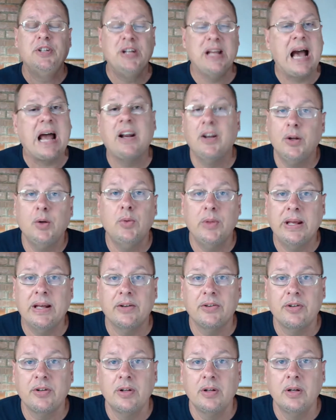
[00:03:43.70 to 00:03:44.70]
but you got to do
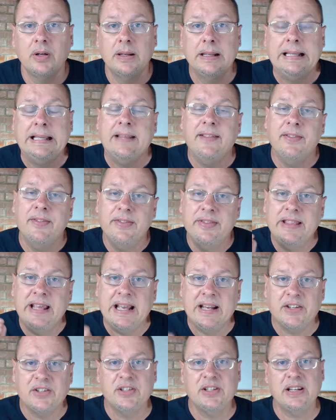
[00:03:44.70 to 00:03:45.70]
this.
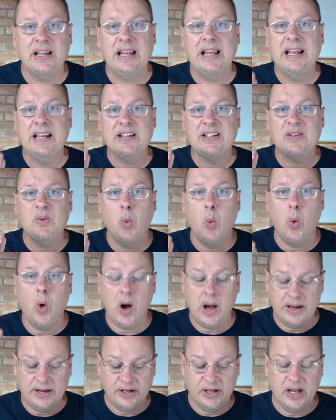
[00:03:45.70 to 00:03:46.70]
This is
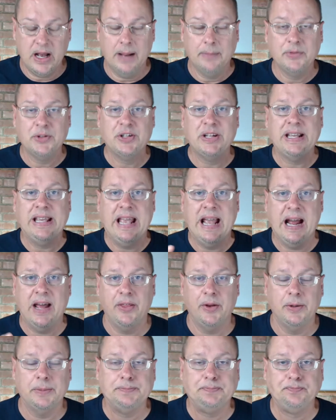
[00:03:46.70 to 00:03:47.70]
what comes
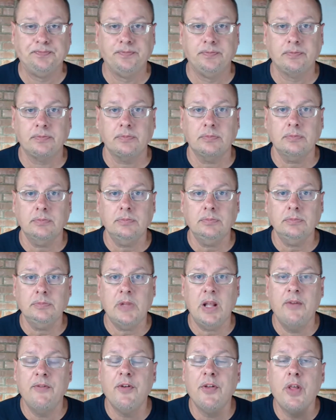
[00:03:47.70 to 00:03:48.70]
together
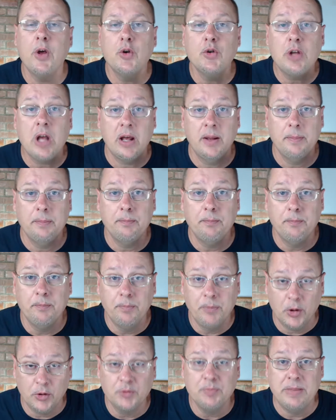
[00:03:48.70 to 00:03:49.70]
for those
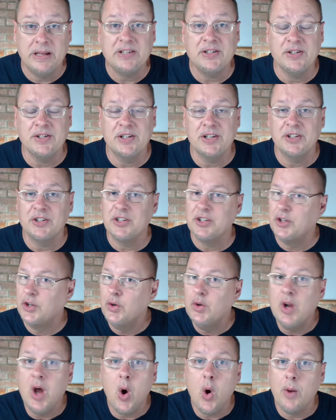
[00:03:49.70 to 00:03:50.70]
those businesses,
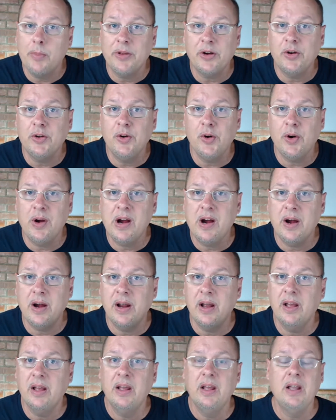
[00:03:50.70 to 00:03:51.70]
and you know them; they're in your
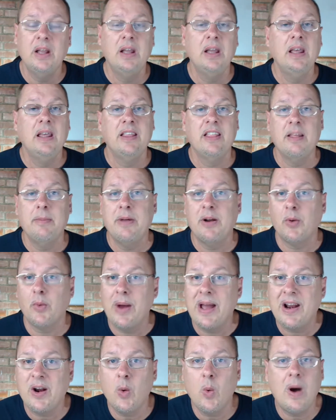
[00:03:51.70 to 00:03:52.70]
area. They've
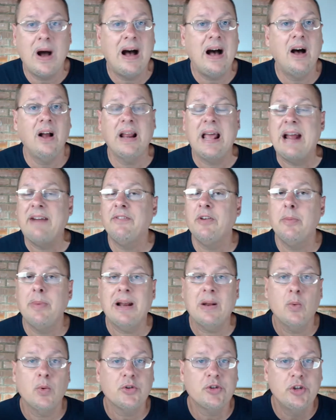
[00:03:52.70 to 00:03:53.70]
been around a while.
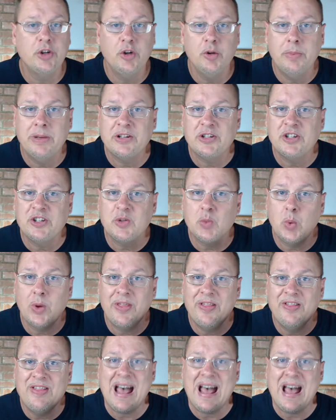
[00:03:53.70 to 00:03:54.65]
Everybody wants to do business